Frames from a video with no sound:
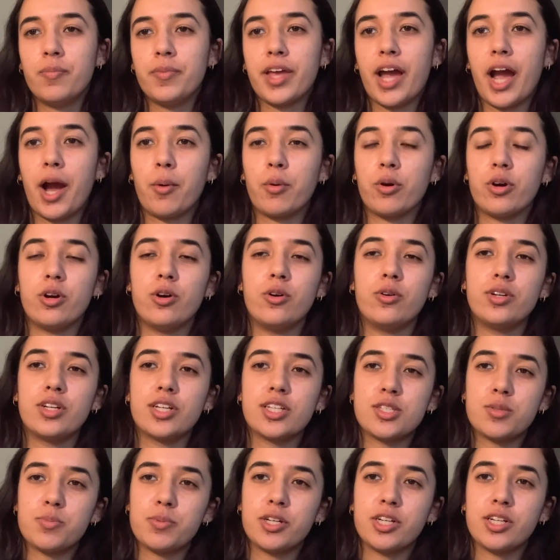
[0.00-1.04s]
our own
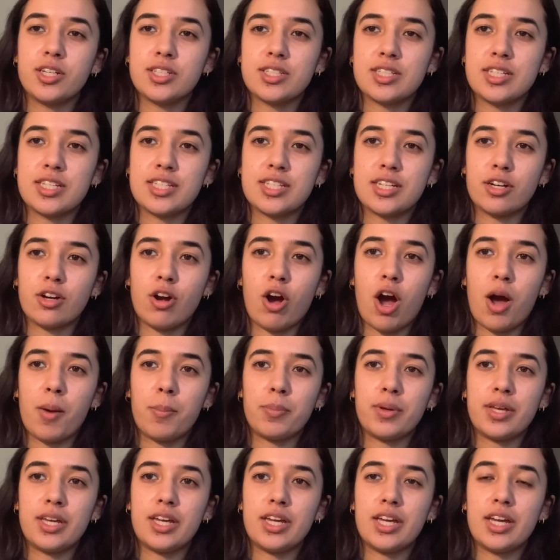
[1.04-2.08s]
experiences in
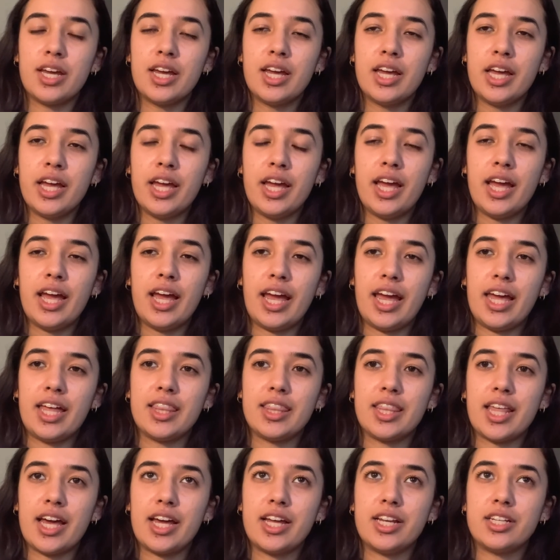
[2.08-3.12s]
copy
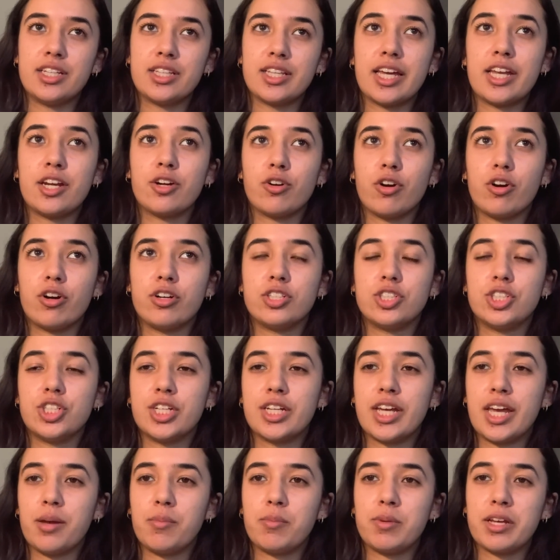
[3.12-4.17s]
and then later on she
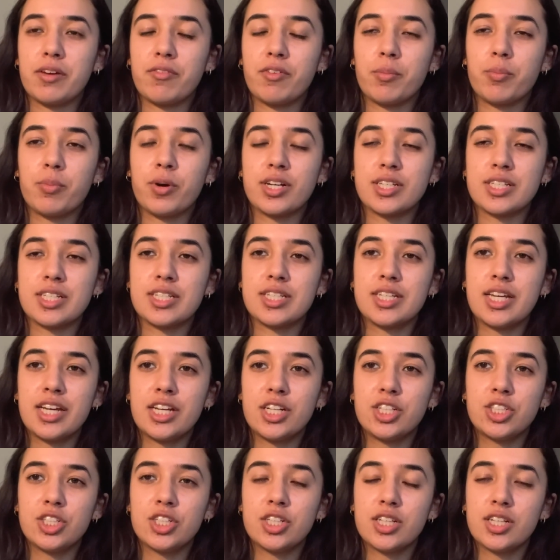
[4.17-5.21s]
came to give a
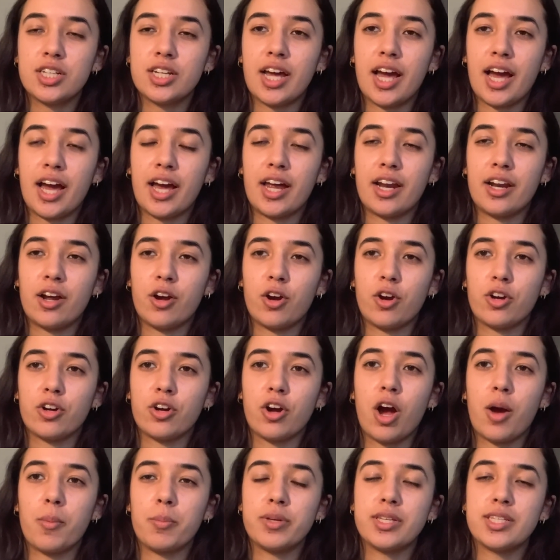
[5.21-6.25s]
presentation at our
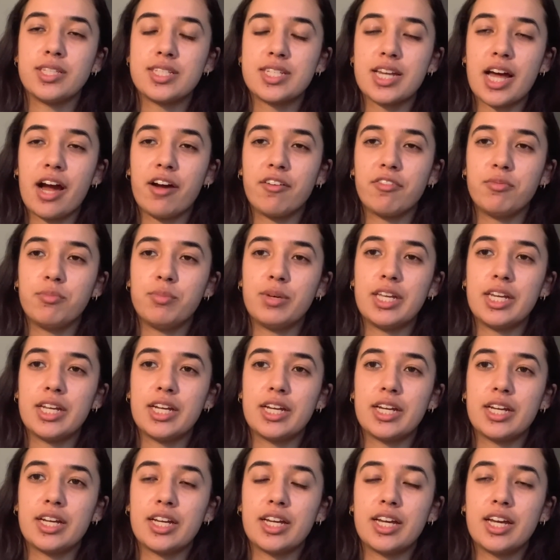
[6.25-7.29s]
copy staff
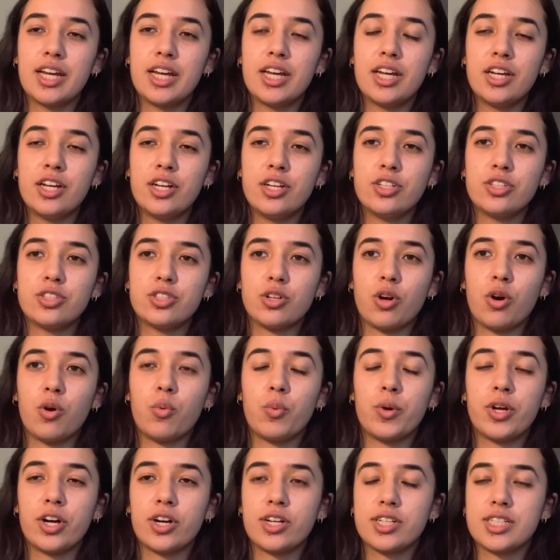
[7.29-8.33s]
meeting so
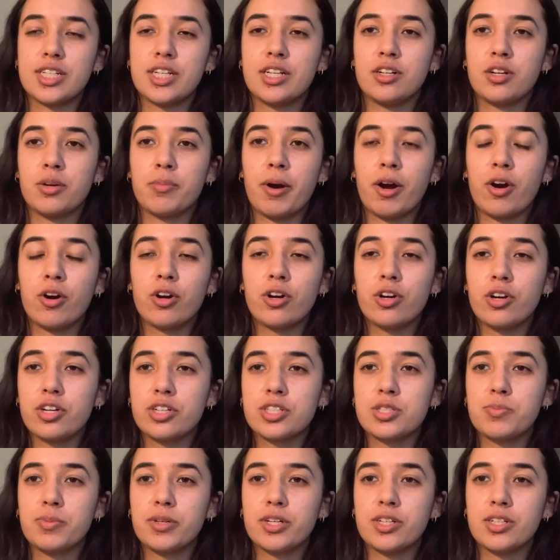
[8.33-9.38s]
we got to hear about her
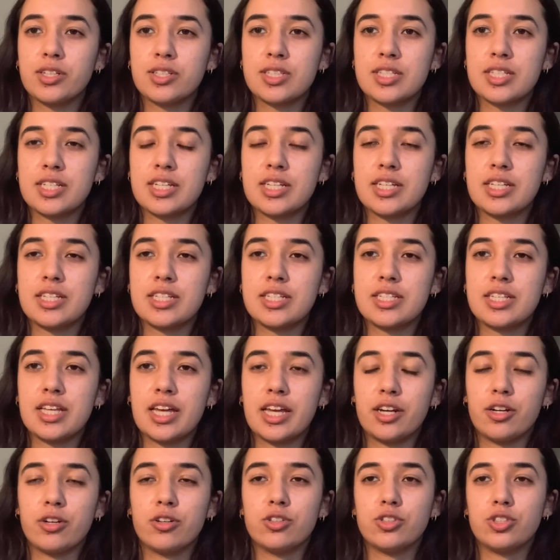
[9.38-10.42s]
experiences
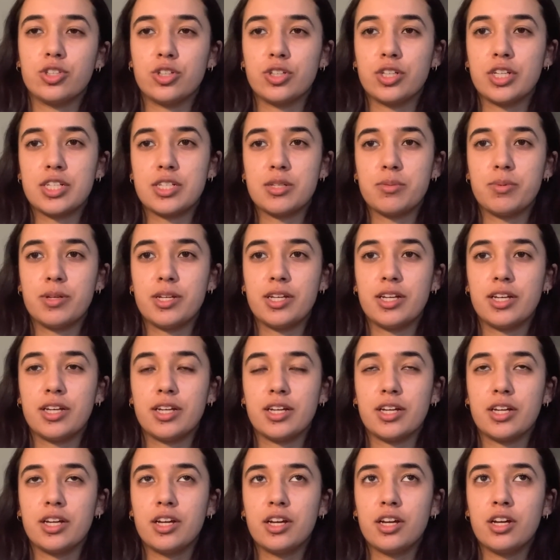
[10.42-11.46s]
and her journey to
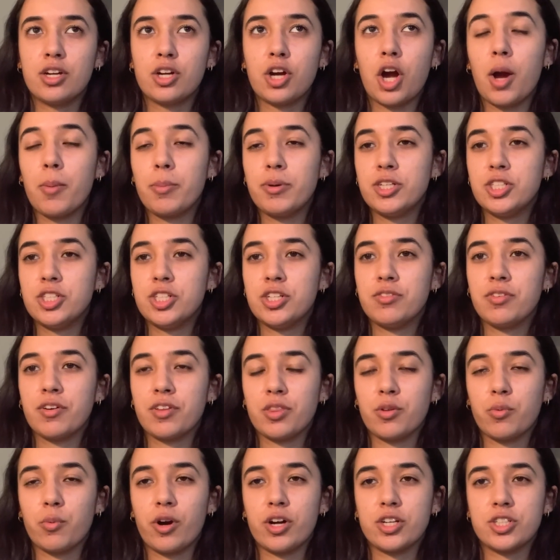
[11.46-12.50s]
being copy chief
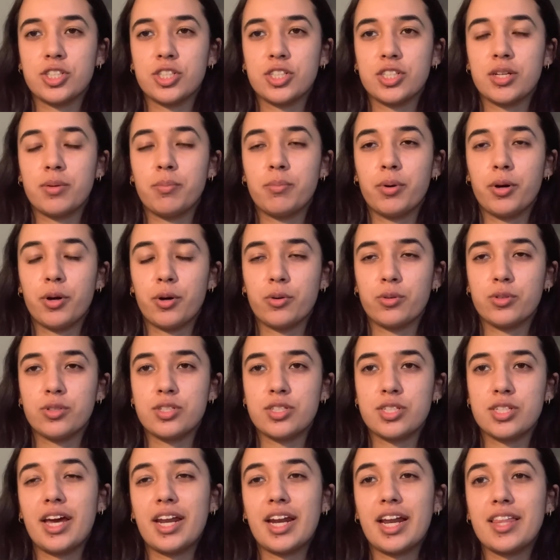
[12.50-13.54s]
at the Washington
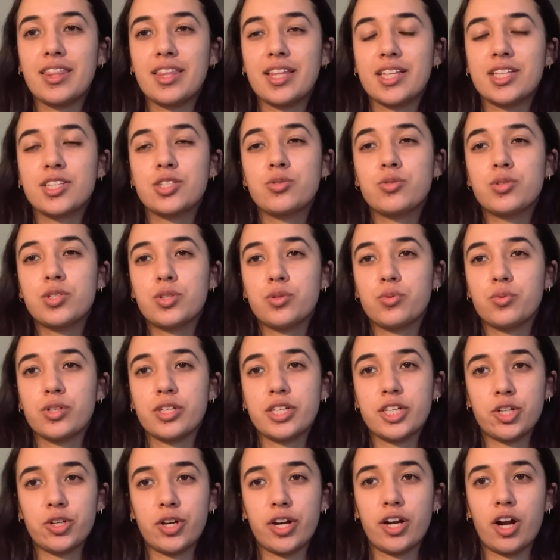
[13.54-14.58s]
Post. And I think this was a
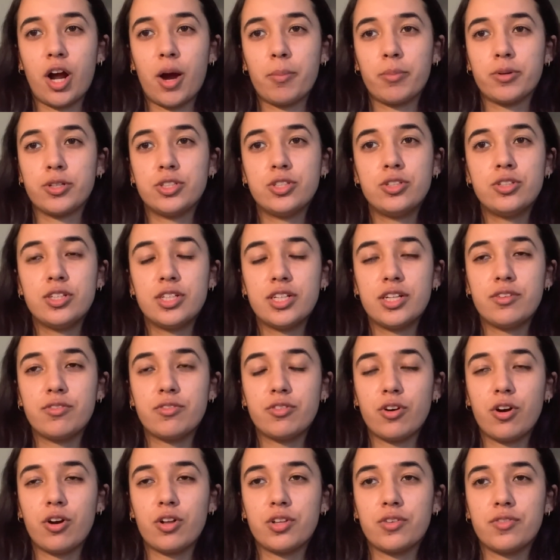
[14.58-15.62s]
really great opportunity
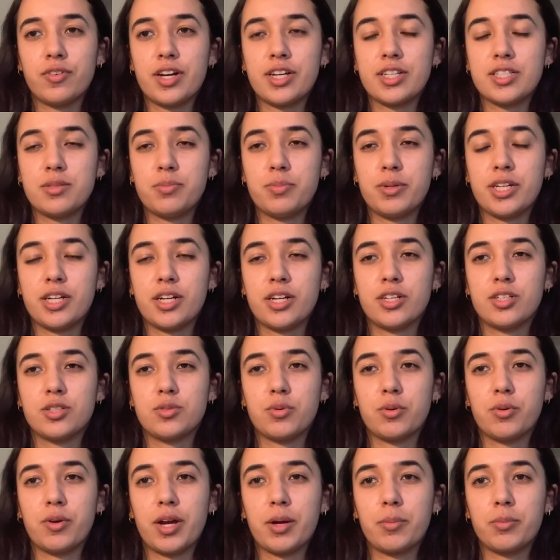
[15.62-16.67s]
for all of us
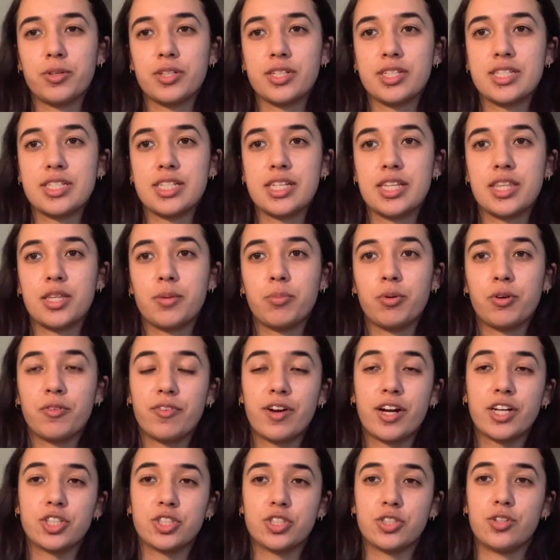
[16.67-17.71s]
because we were able to see the
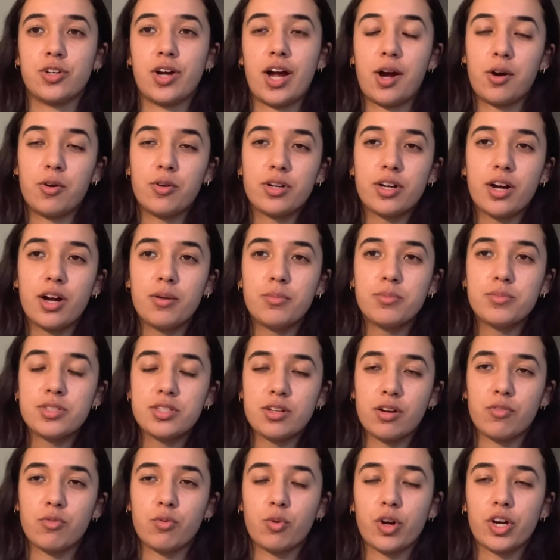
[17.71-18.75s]
professional
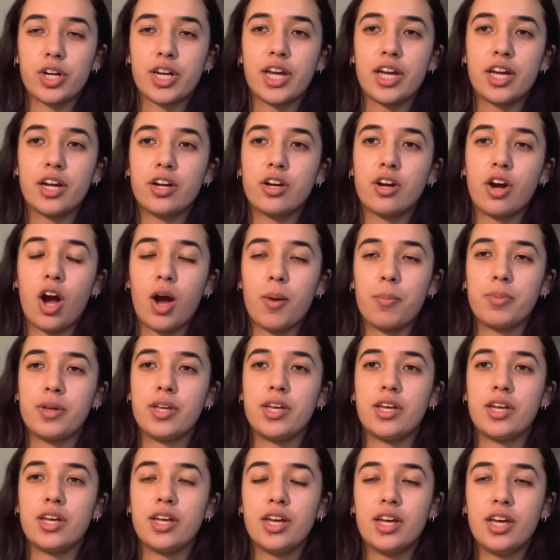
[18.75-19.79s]
outcomes of working in
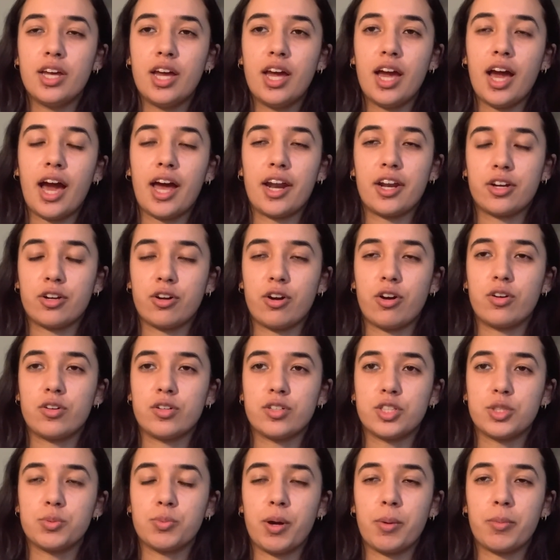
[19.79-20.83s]
copy at a
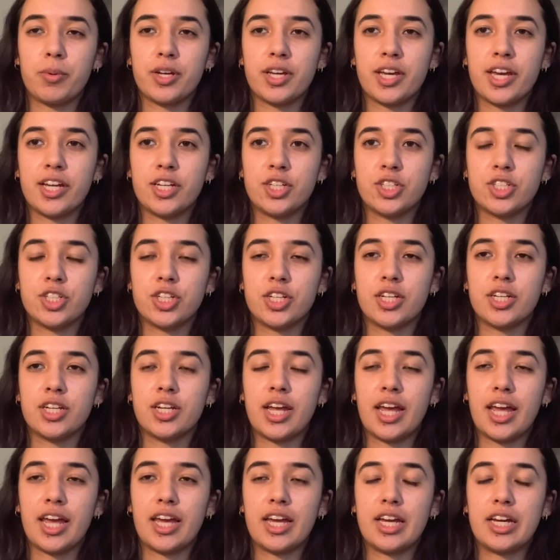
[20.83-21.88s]
college publication
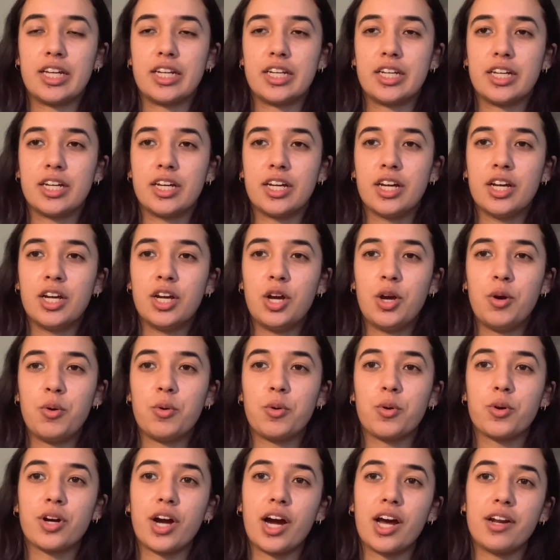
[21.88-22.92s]
and
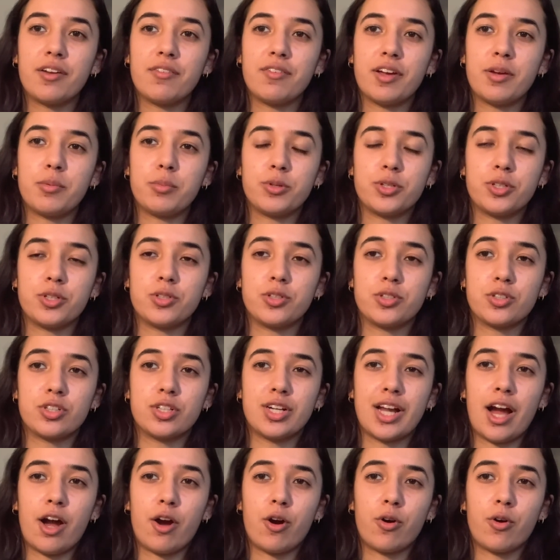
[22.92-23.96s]
we were kind of able to
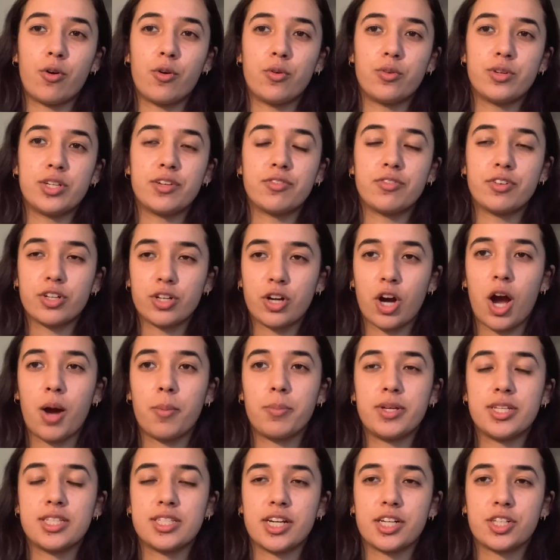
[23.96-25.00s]
learn how different
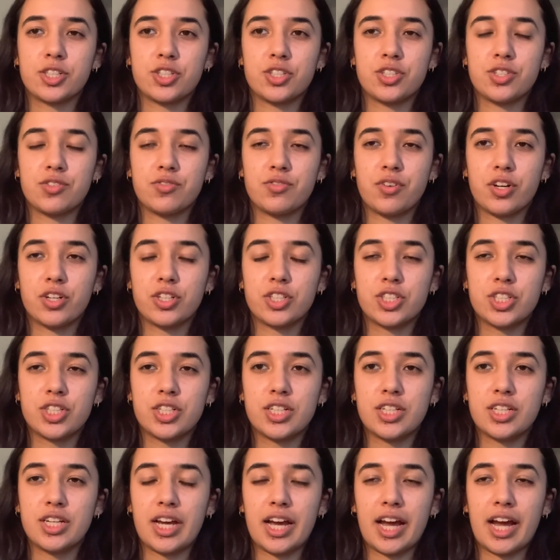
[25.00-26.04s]
copy sections
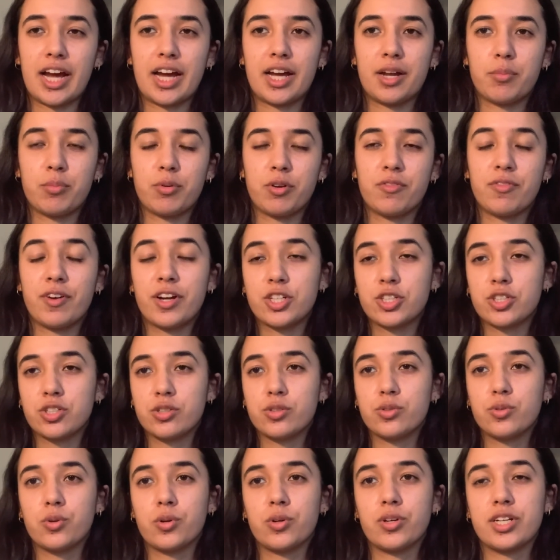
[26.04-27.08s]
function at
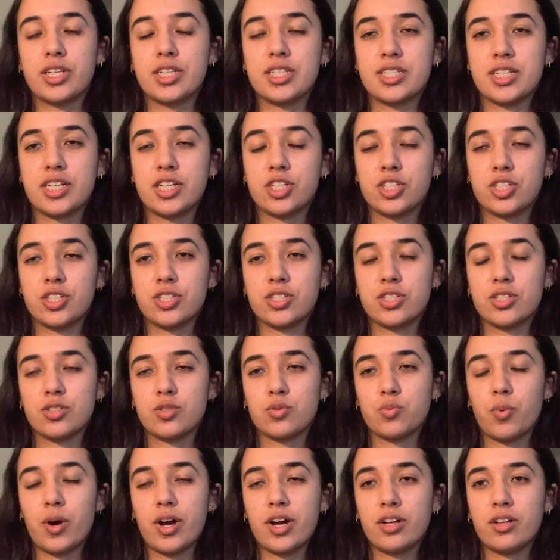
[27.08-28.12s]
professional organizations
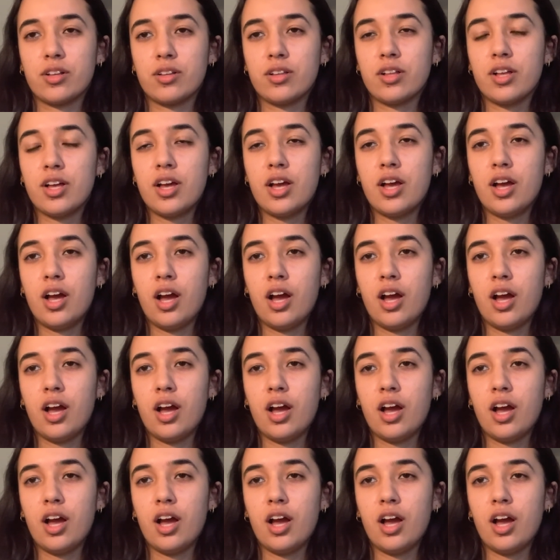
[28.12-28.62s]
as well,